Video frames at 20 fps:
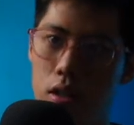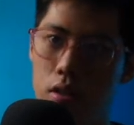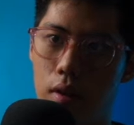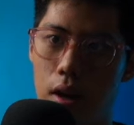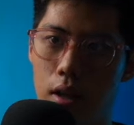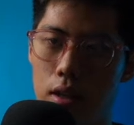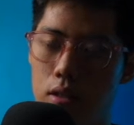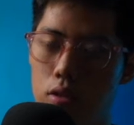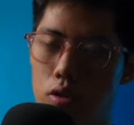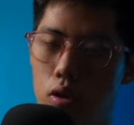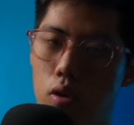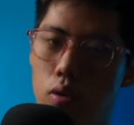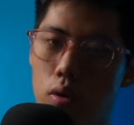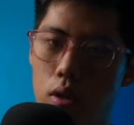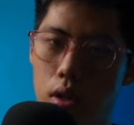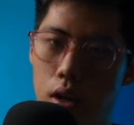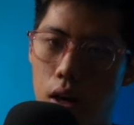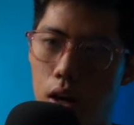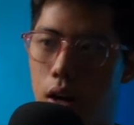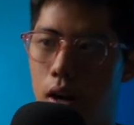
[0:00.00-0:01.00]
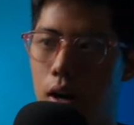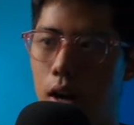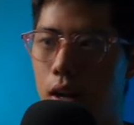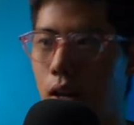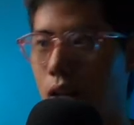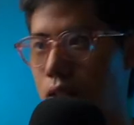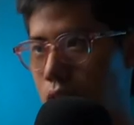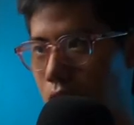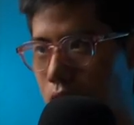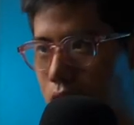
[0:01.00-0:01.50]
right? So I
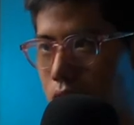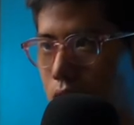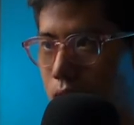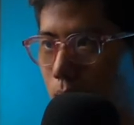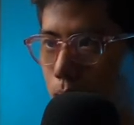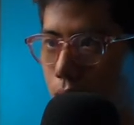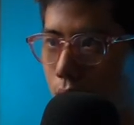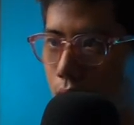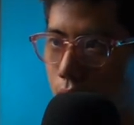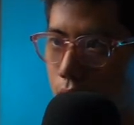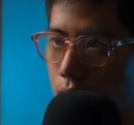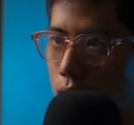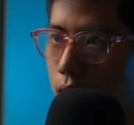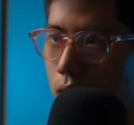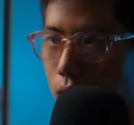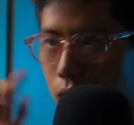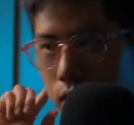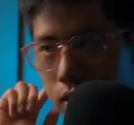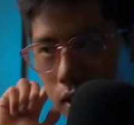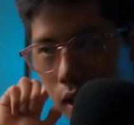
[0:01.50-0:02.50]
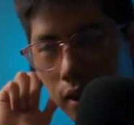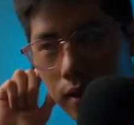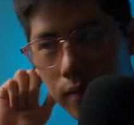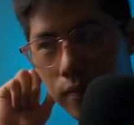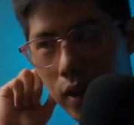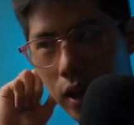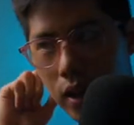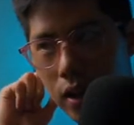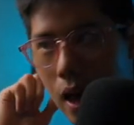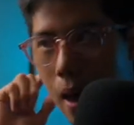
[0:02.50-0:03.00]
guess that's something I learned. Okay,
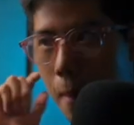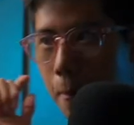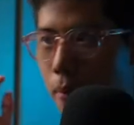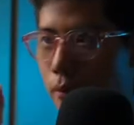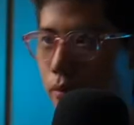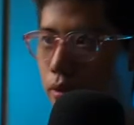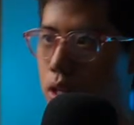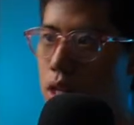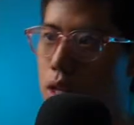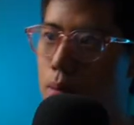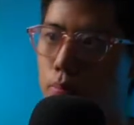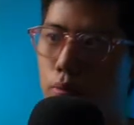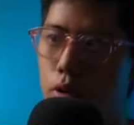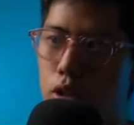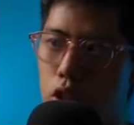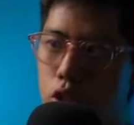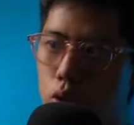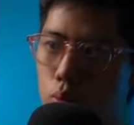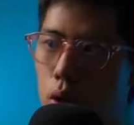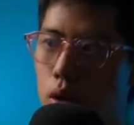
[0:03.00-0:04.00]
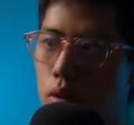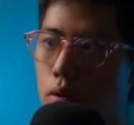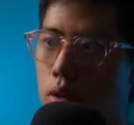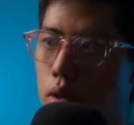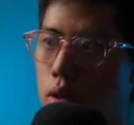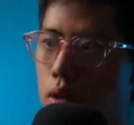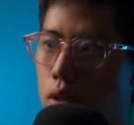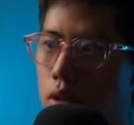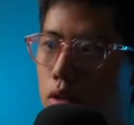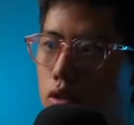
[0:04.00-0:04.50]
then epiphany bridge as well.
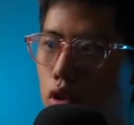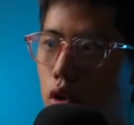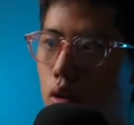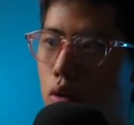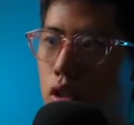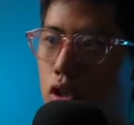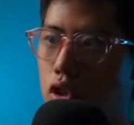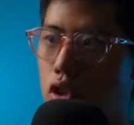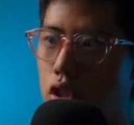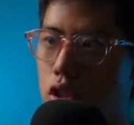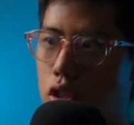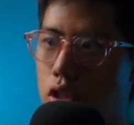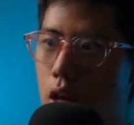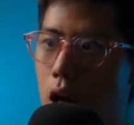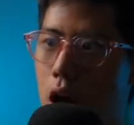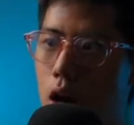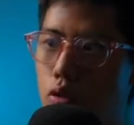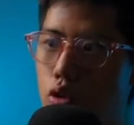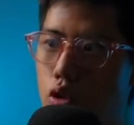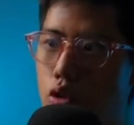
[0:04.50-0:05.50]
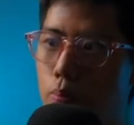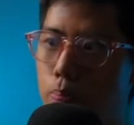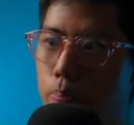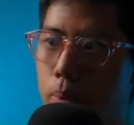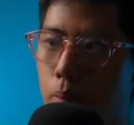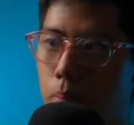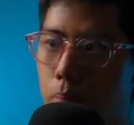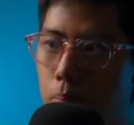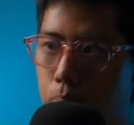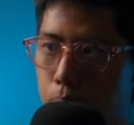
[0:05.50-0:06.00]
So it's just how do you
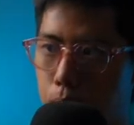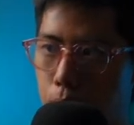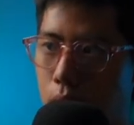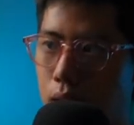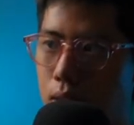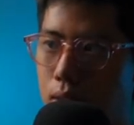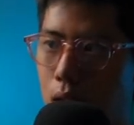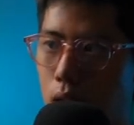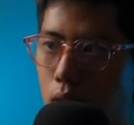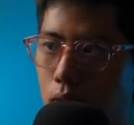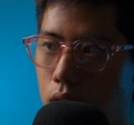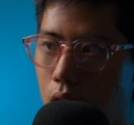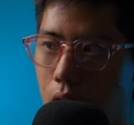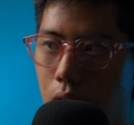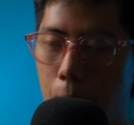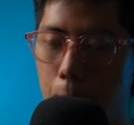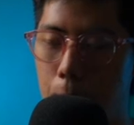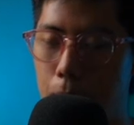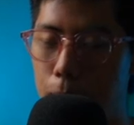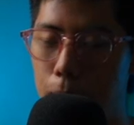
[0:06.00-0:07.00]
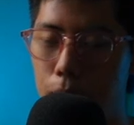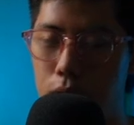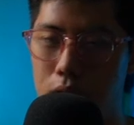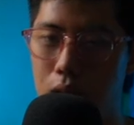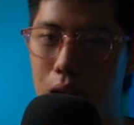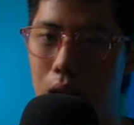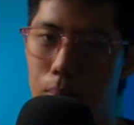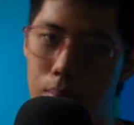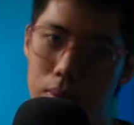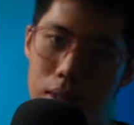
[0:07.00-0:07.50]
break down their
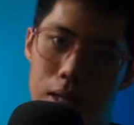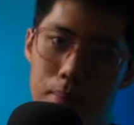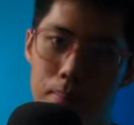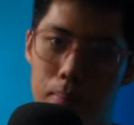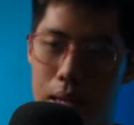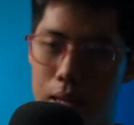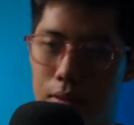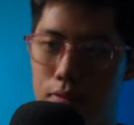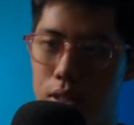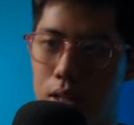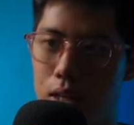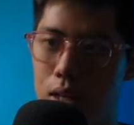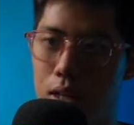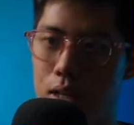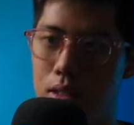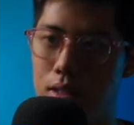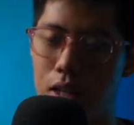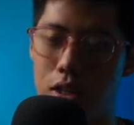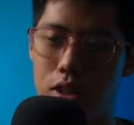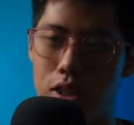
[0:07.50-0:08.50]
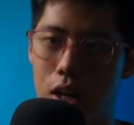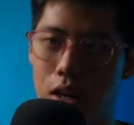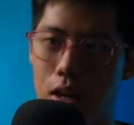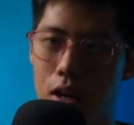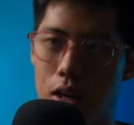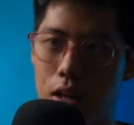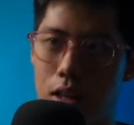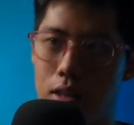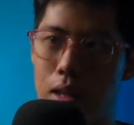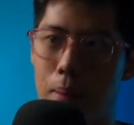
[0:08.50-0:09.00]
people's limiting beliefs such that
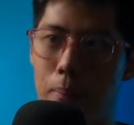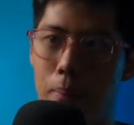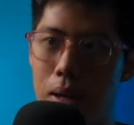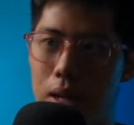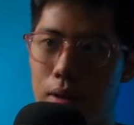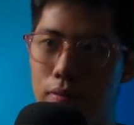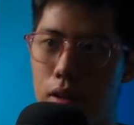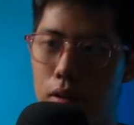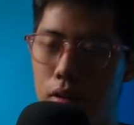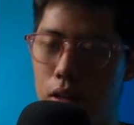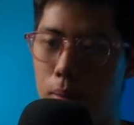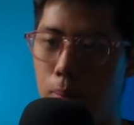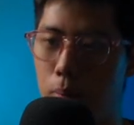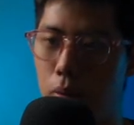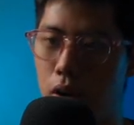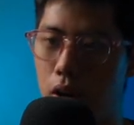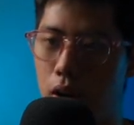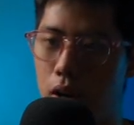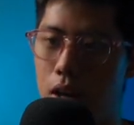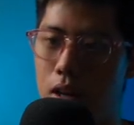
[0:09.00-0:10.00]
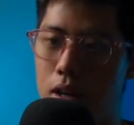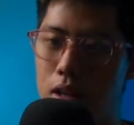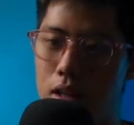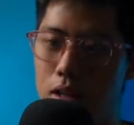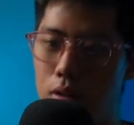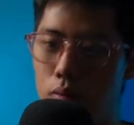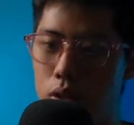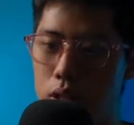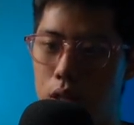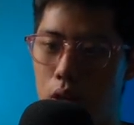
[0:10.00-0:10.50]
they believed in the product and
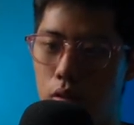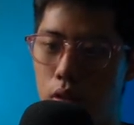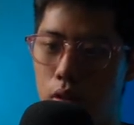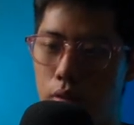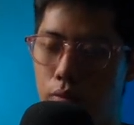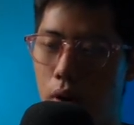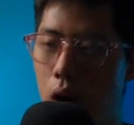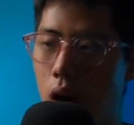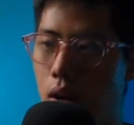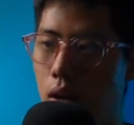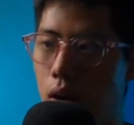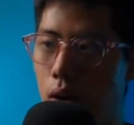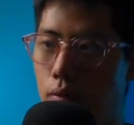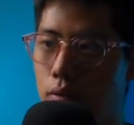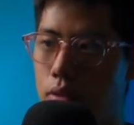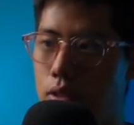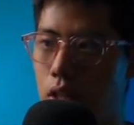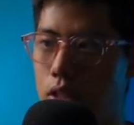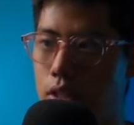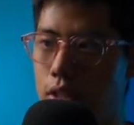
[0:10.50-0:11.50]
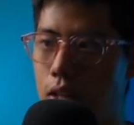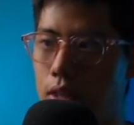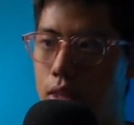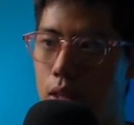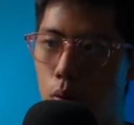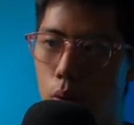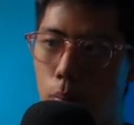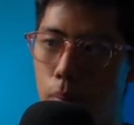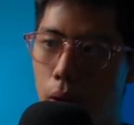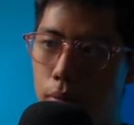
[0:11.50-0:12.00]
in the result far enough such that
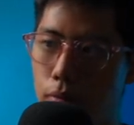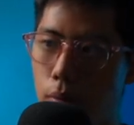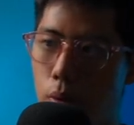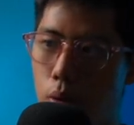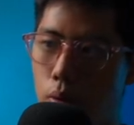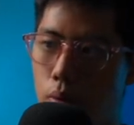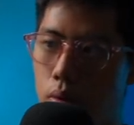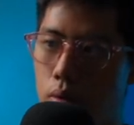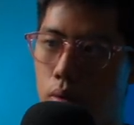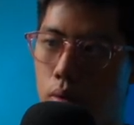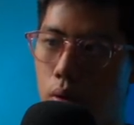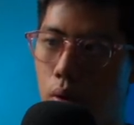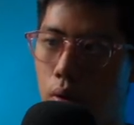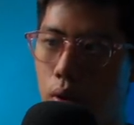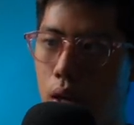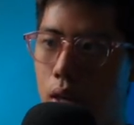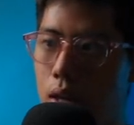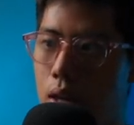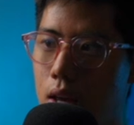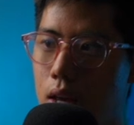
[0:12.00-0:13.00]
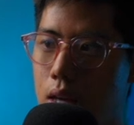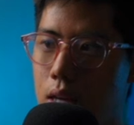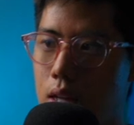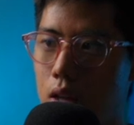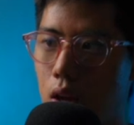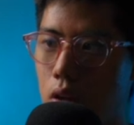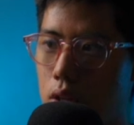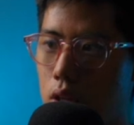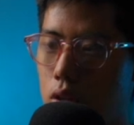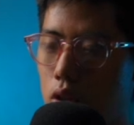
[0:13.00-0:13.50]
they will buy from you. Okay, he
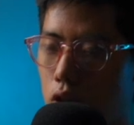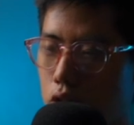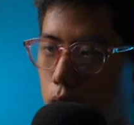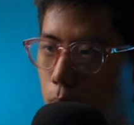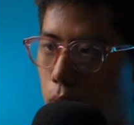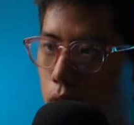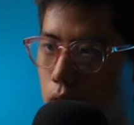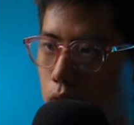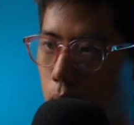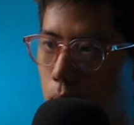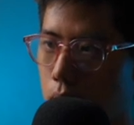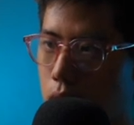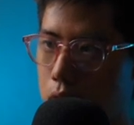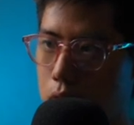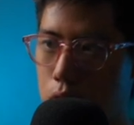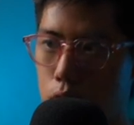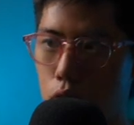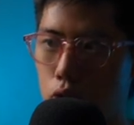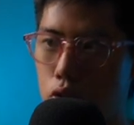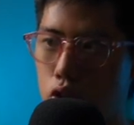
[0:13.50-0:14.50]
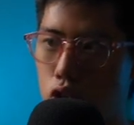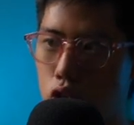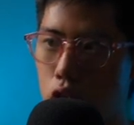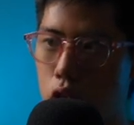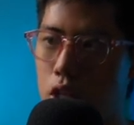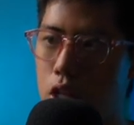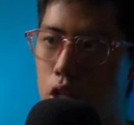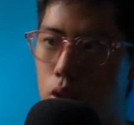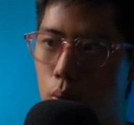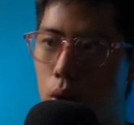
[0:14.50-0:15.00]
talks about the hero's
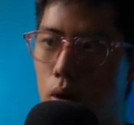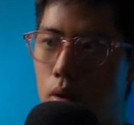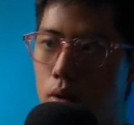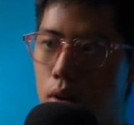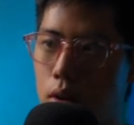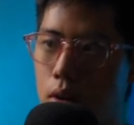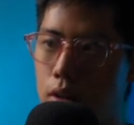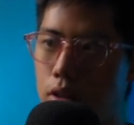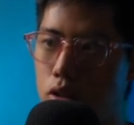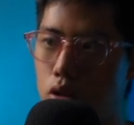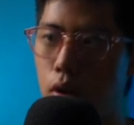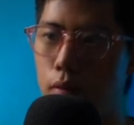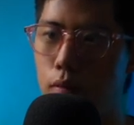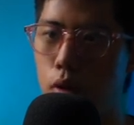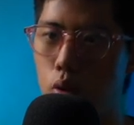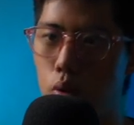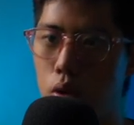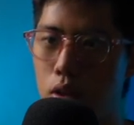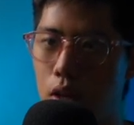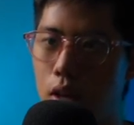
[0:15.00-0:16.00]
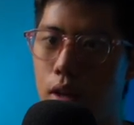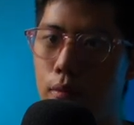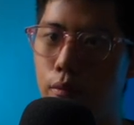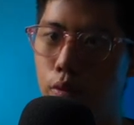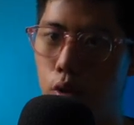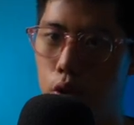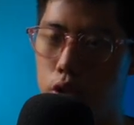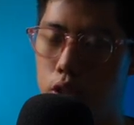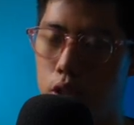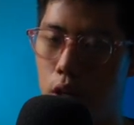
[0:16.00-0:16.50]
journey as well. So if you're doing the
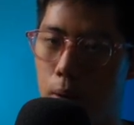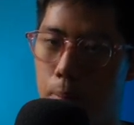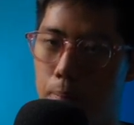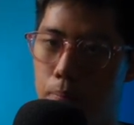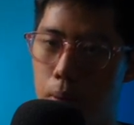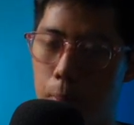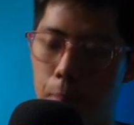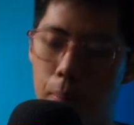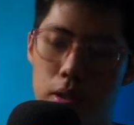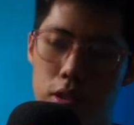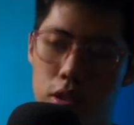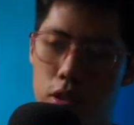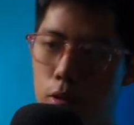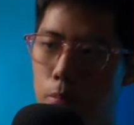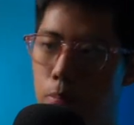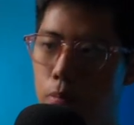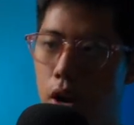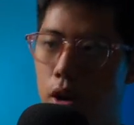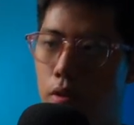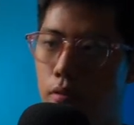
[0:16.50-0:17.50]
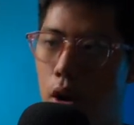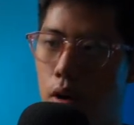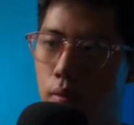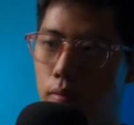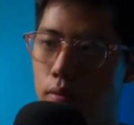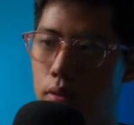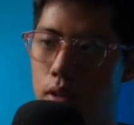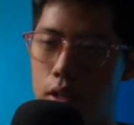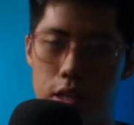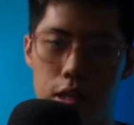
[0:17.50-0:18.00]
influencer personal brand
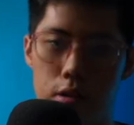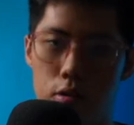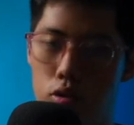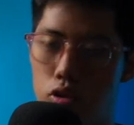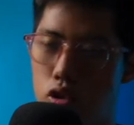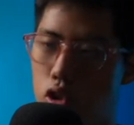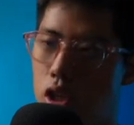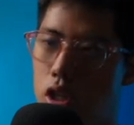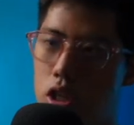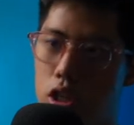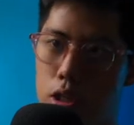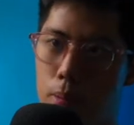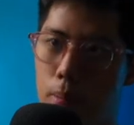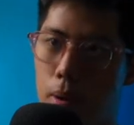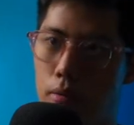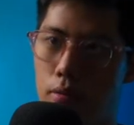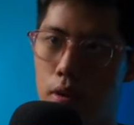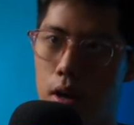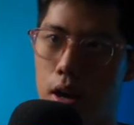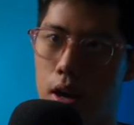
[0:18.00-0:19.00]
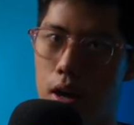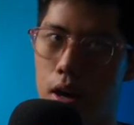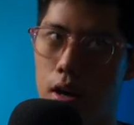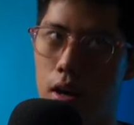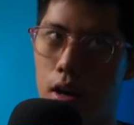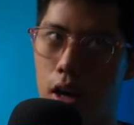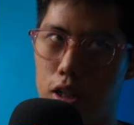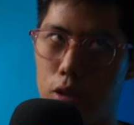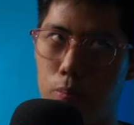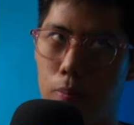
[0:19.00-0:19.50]
route, the hero's journey is about
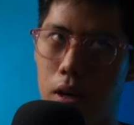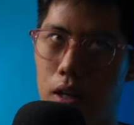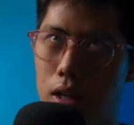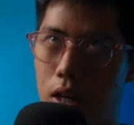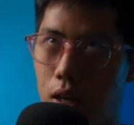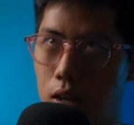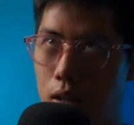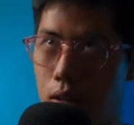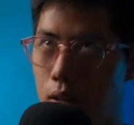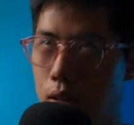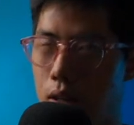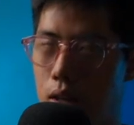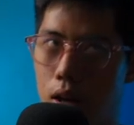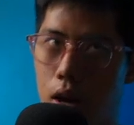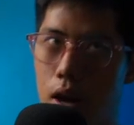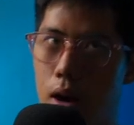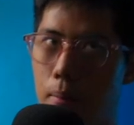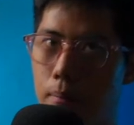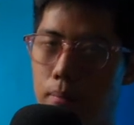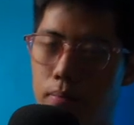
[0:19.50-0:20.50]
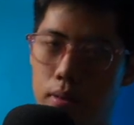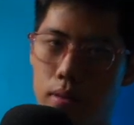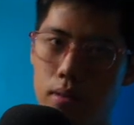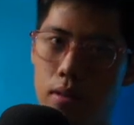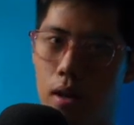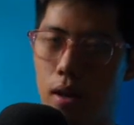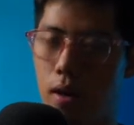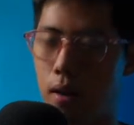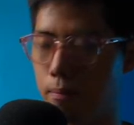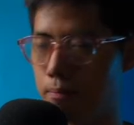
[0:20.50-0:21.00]
explaining
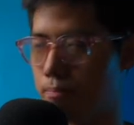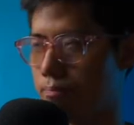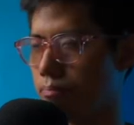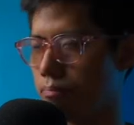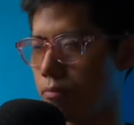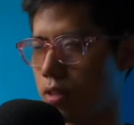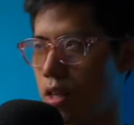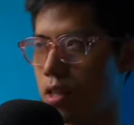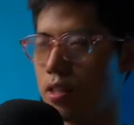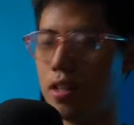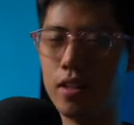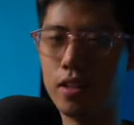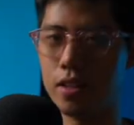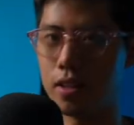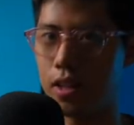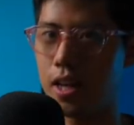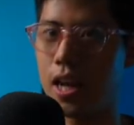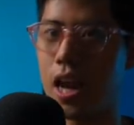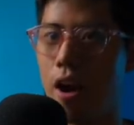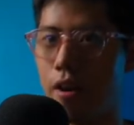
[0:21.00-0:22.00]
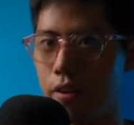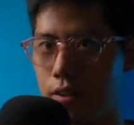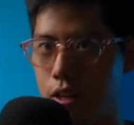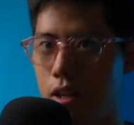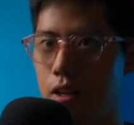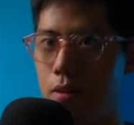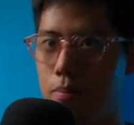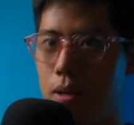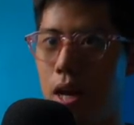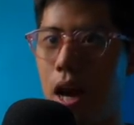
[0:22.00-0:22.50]
the
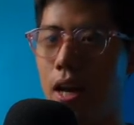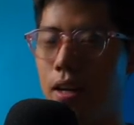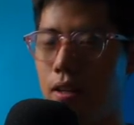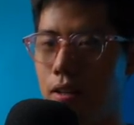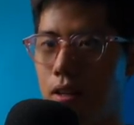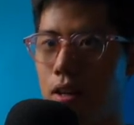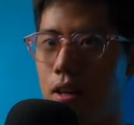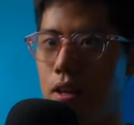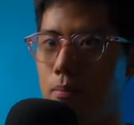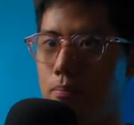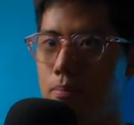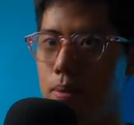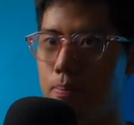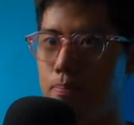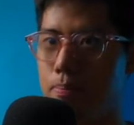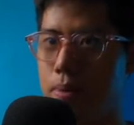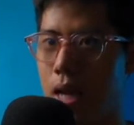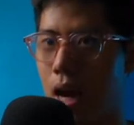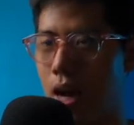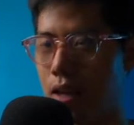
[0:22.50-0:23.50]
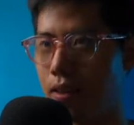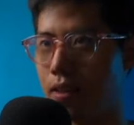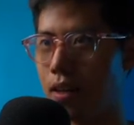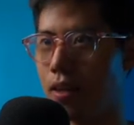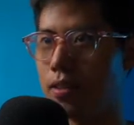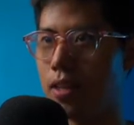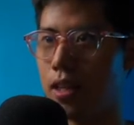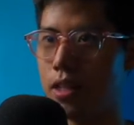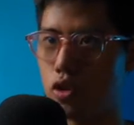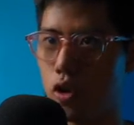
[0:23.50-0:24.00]
character behind
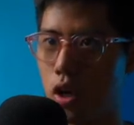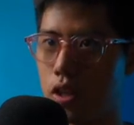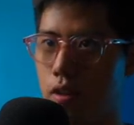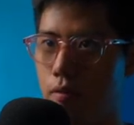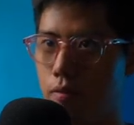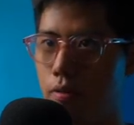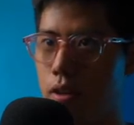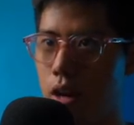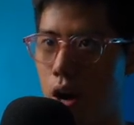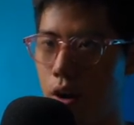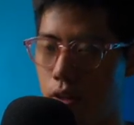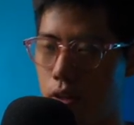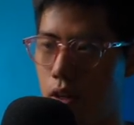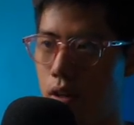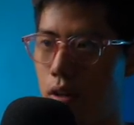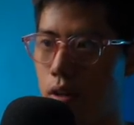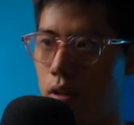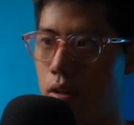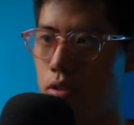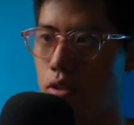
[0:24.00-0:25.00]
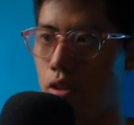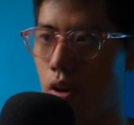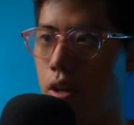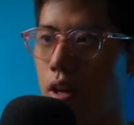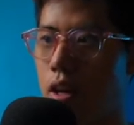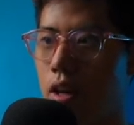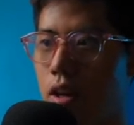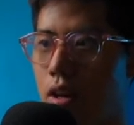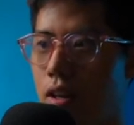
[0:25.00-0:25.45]
the attractive character. Sorry,